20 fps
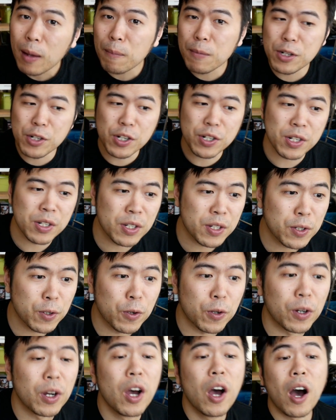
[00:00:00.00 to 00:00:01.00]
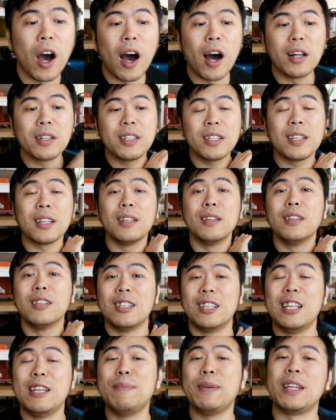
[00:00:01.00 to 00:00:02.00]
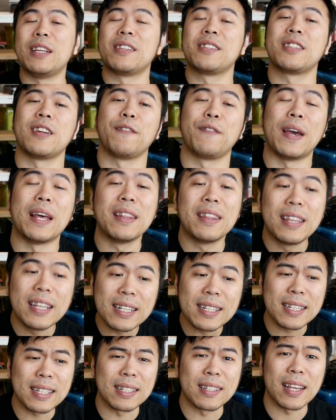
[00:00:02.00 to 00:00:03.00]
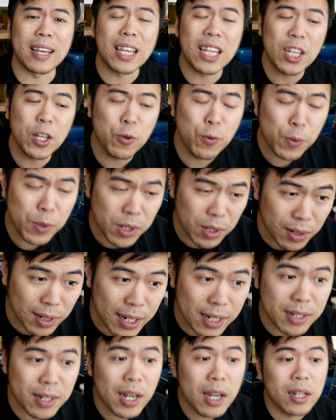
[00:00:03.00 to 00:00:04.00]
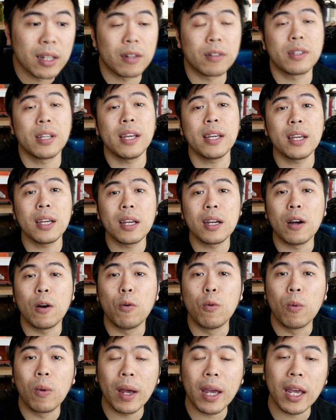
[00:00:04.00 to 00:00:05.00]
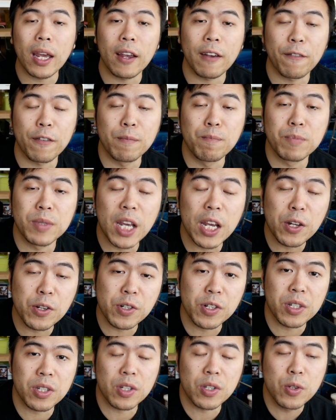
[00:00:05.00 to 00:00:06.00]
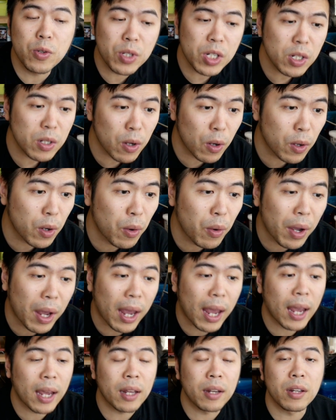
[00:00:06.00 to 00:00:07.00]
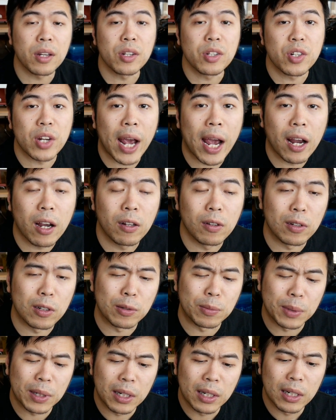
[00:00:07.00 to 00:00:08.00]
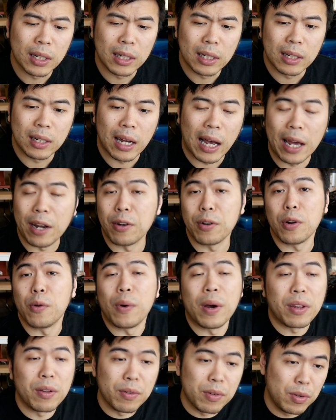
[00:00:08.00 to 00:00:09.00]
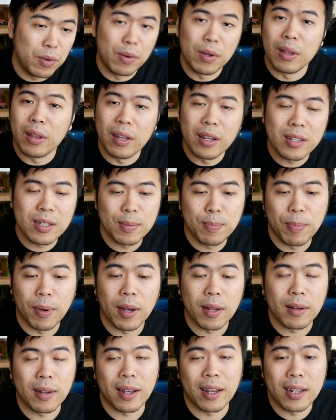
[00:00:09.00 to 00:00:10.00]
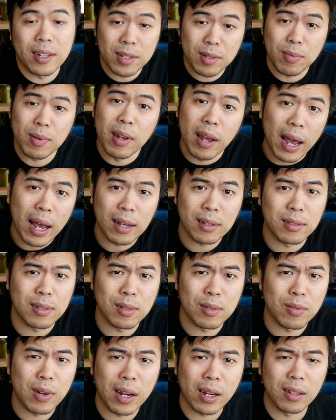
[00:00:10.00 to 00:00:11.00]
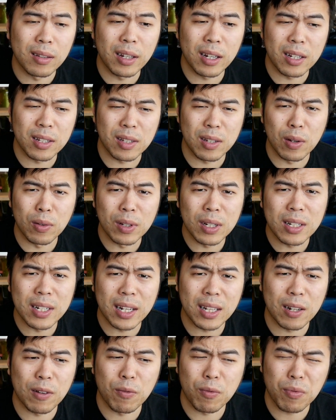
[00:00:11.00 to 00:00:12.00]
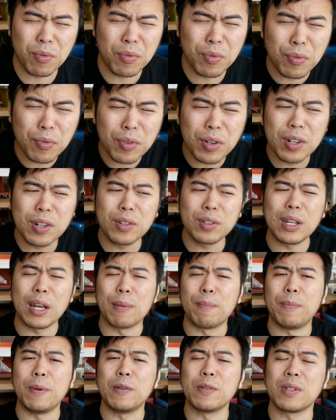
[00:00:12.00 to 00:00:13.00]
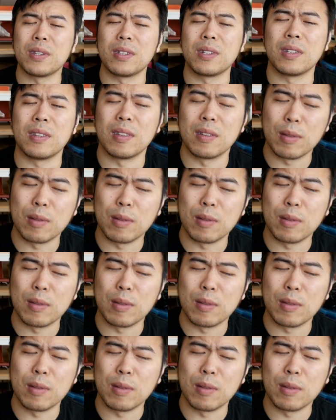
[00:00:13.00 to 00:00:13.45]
Magician Soul. Onto the limited stuff, and this is a huge list. They're taking away from Dangerous Tsuchinoko and Jackalope. I don't know why they're doing this, but I guess 3 Axis Dragon Link is the only deck that really abuses